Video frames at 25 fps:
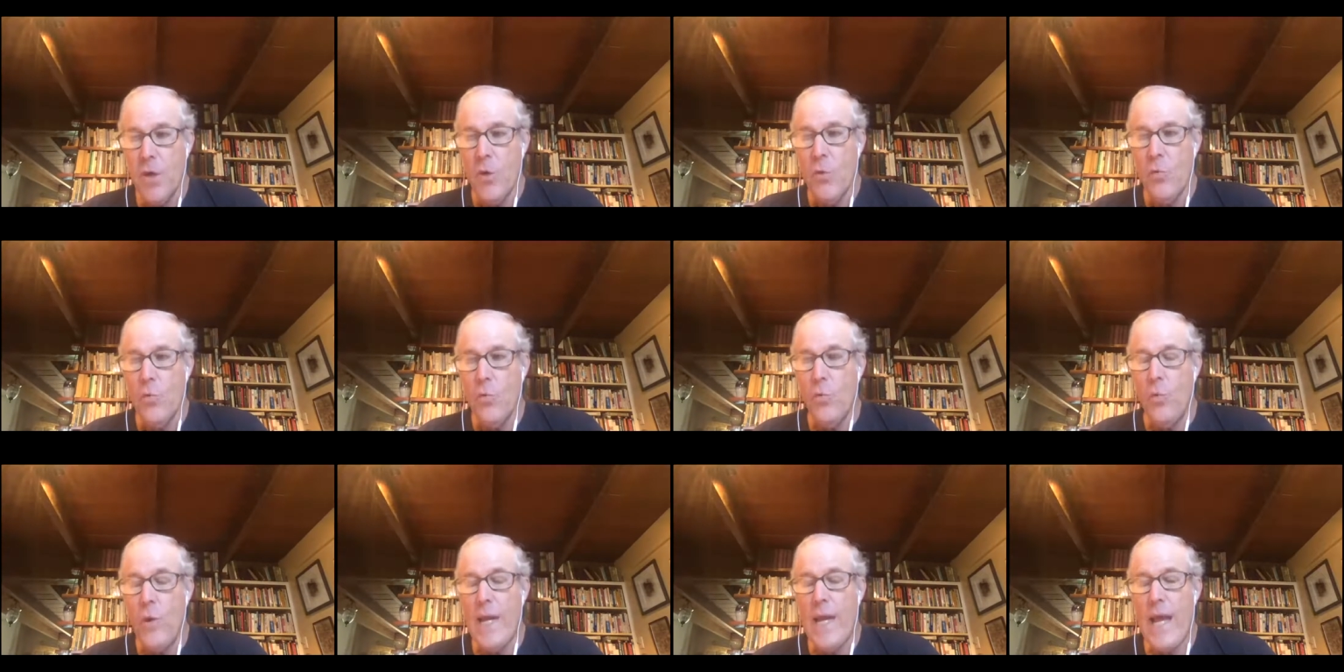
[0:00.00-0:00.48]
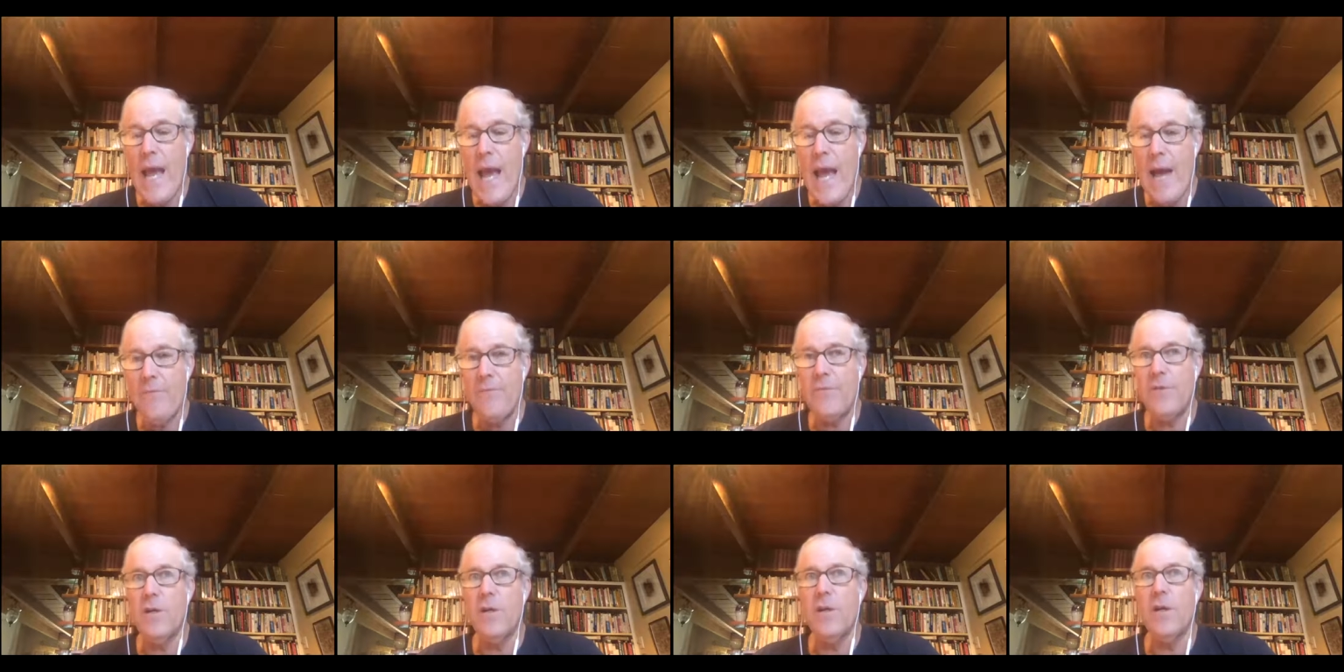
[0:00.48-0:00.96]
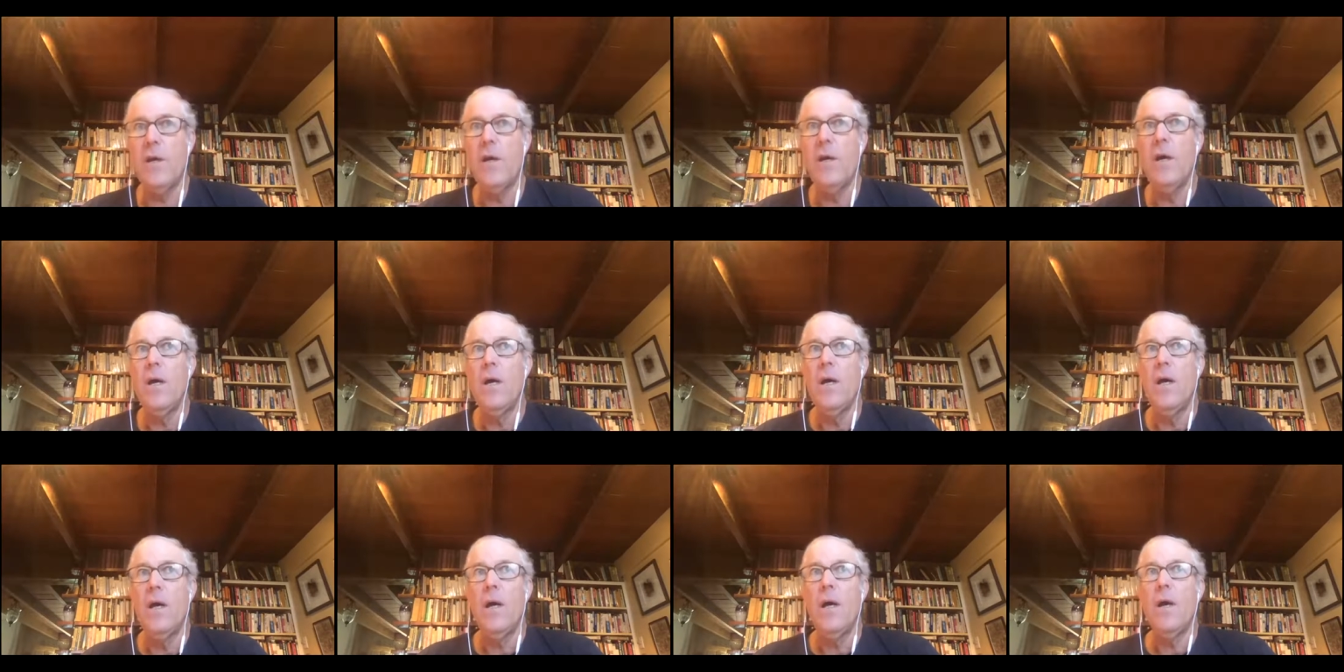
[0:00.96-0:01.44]
we have to
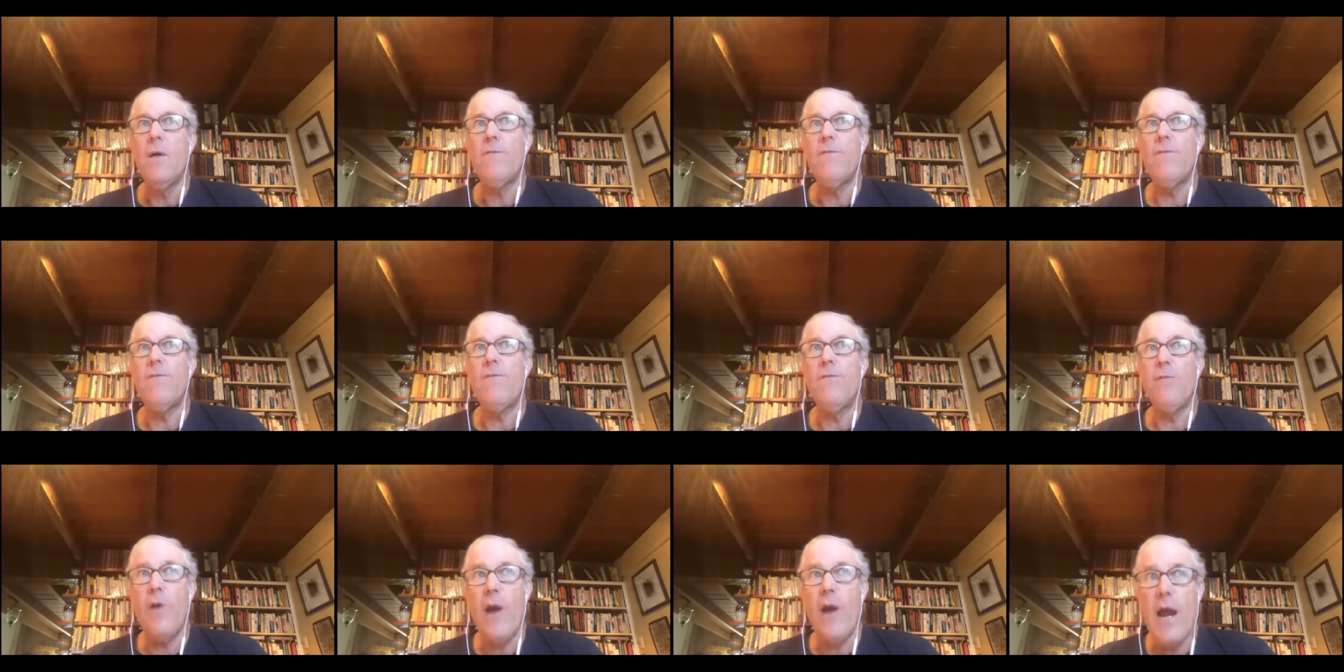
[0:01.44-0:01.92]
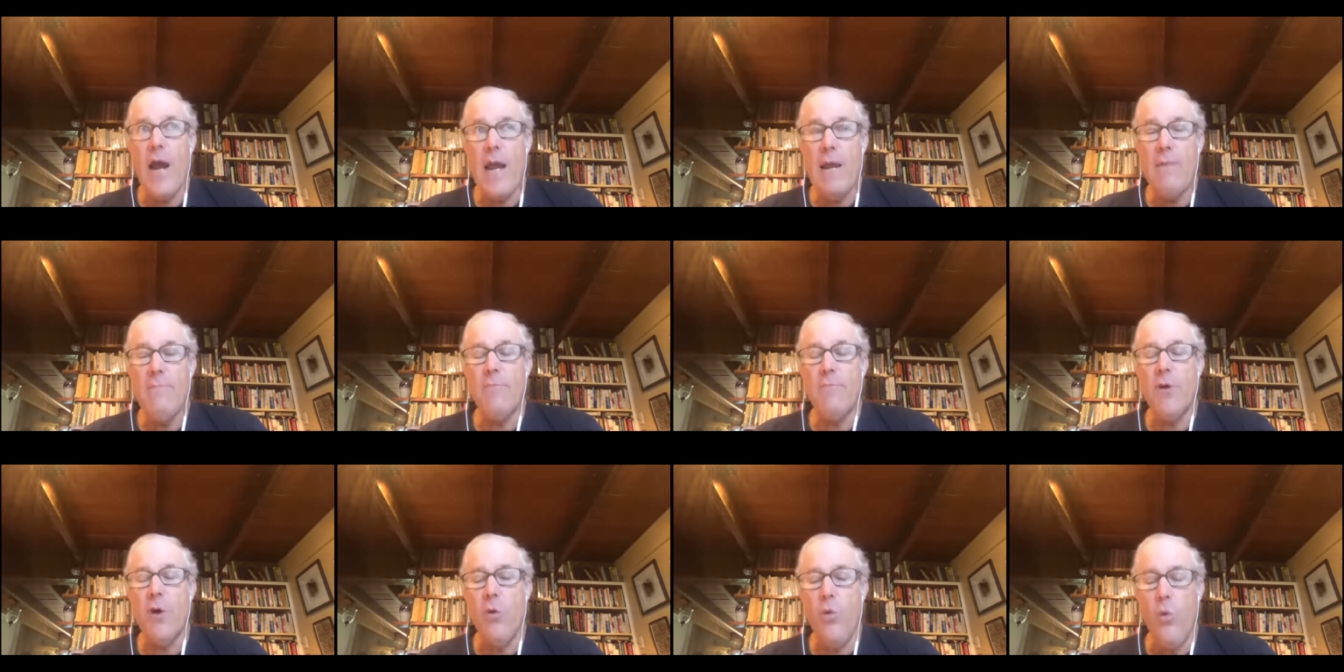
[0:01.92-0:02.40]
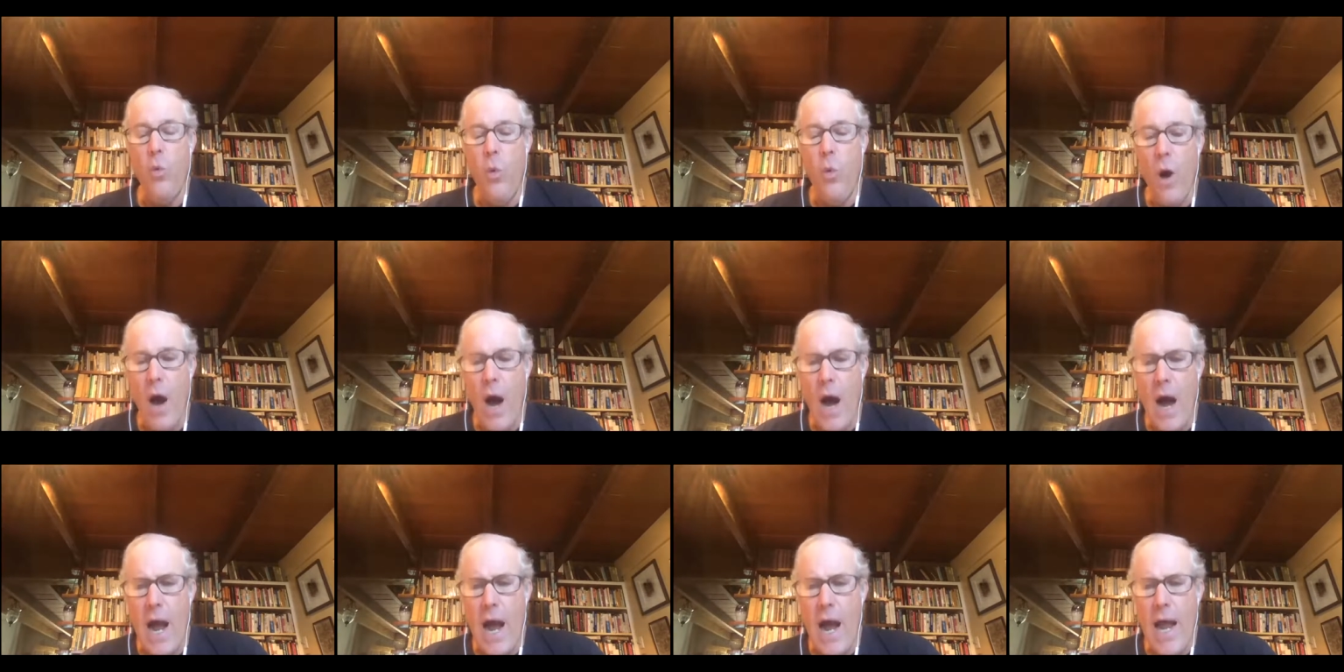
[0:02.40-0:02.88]
frame the
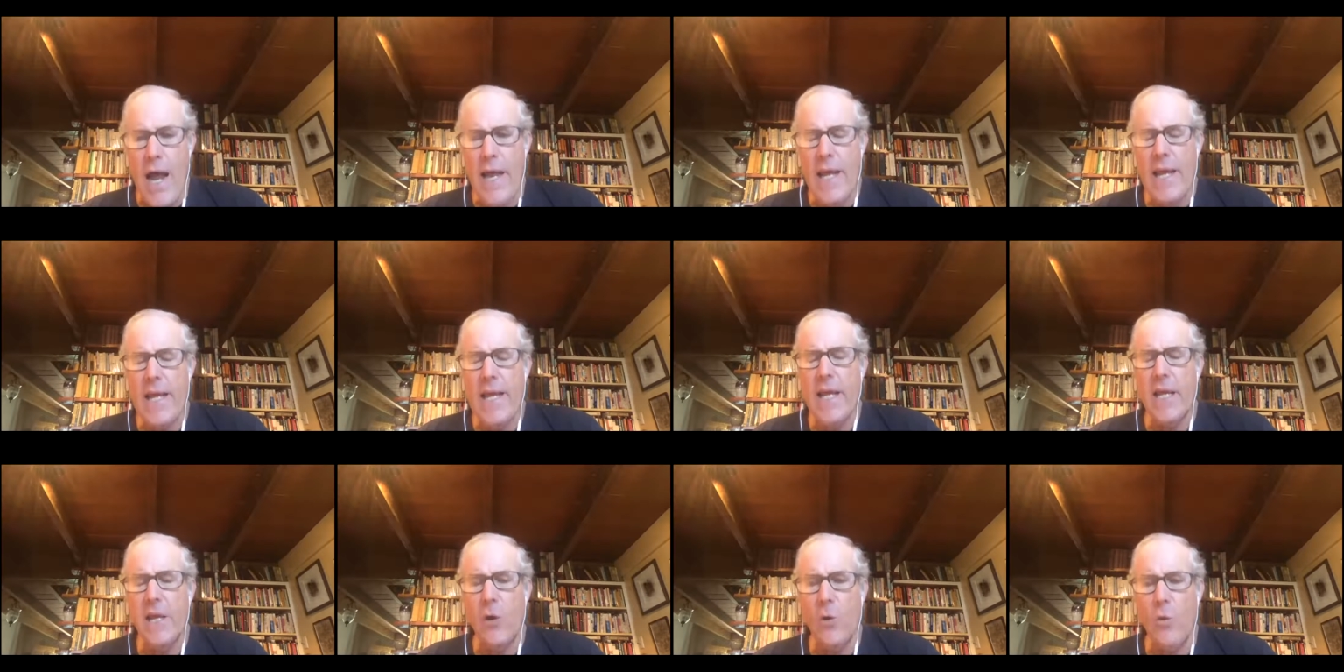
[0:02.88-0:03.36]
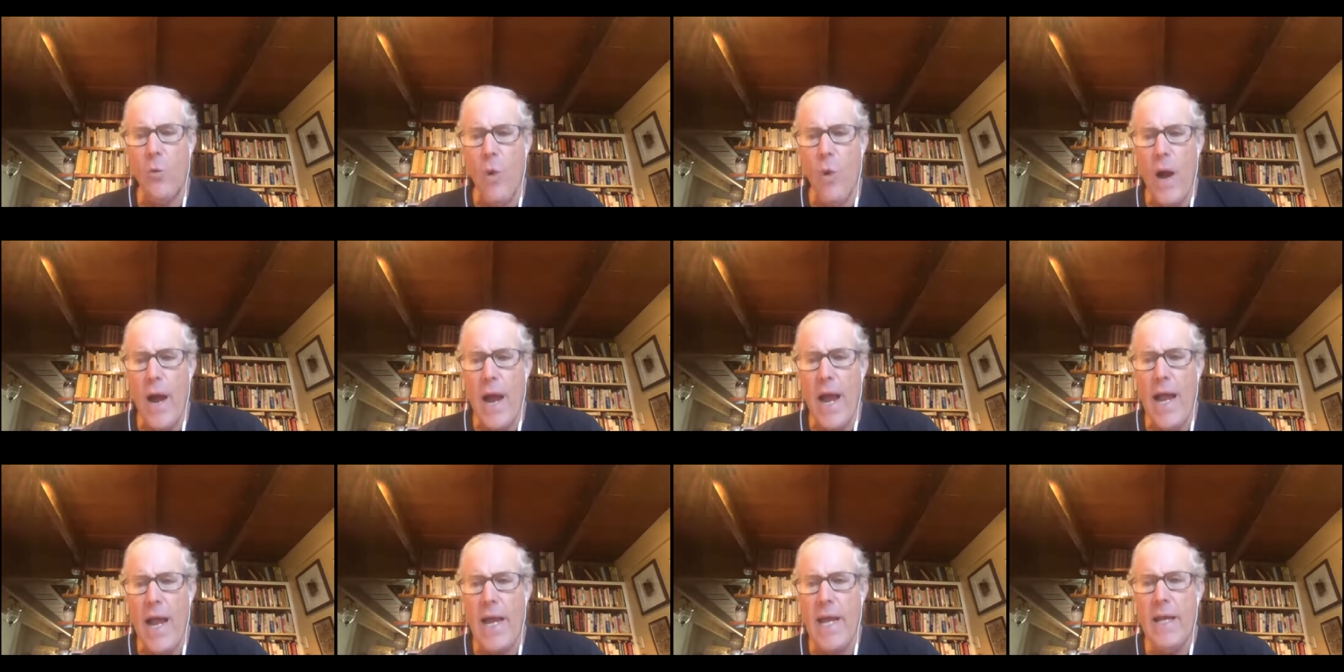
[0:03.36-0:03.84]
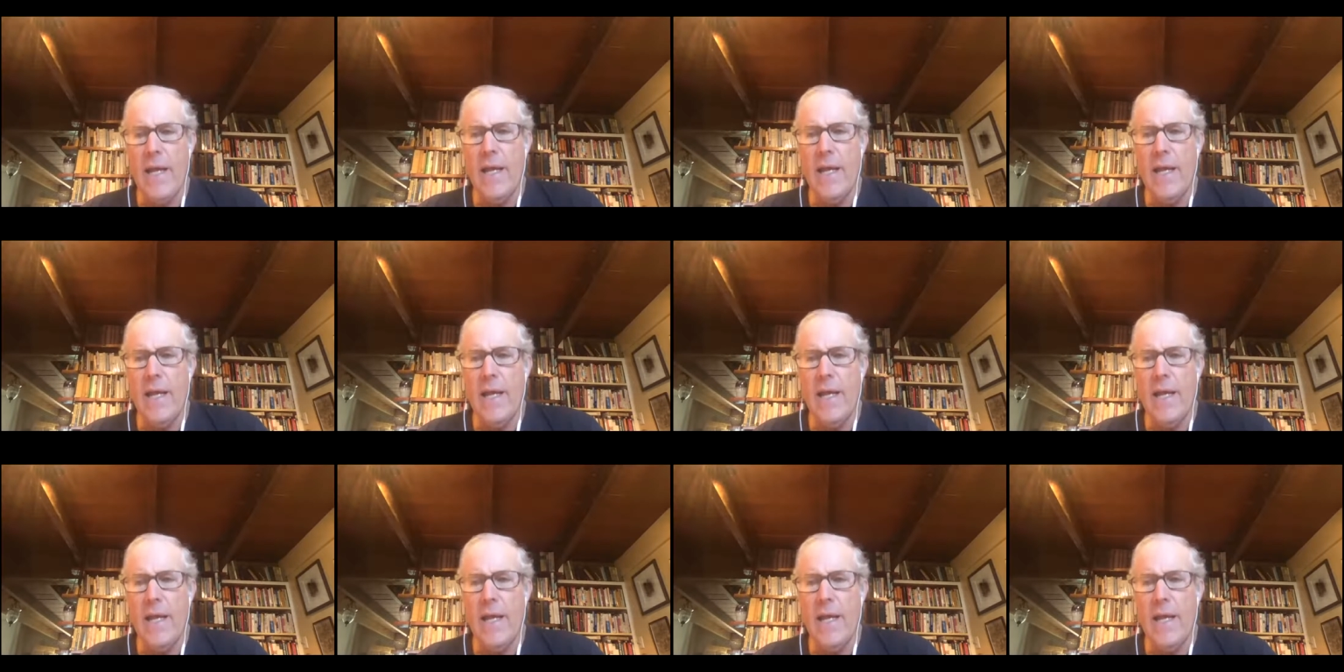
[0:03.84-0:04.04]
why in a way